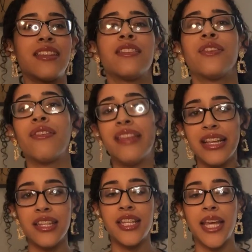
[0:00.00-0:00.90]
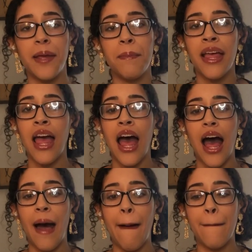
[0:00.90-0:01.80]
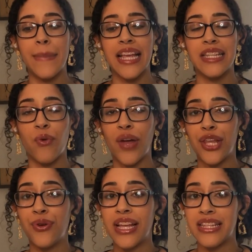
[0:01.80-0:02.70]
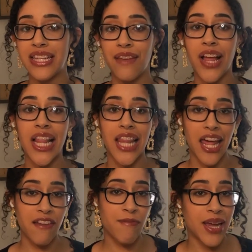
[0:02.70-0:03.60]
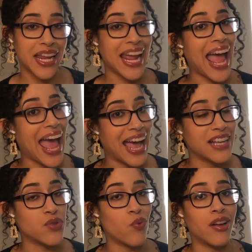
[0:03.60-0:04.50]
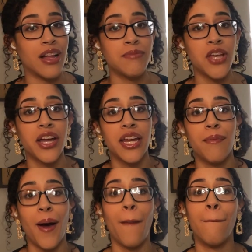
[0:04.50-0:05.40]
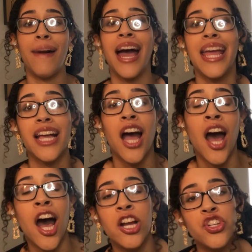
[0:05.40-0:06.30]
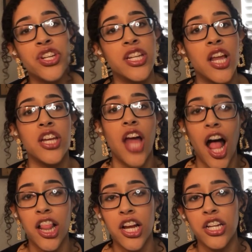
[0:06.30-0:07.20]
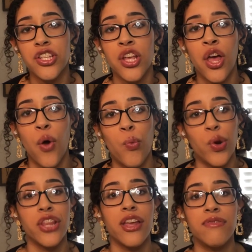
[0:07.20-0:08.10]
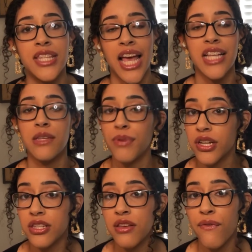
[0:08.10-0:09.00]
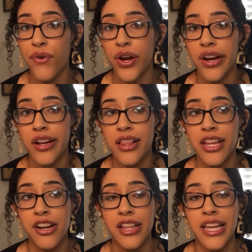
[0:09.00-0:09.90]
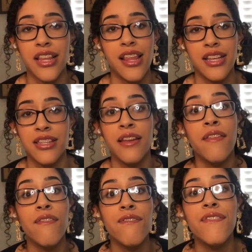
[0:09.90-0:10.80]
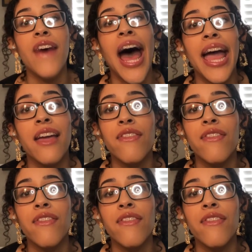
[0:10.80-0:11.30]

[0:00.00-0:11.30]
So this tip is a way you can save a lot of money as well. I'm talking about buying $100 worth of textbooks for literally less than $5.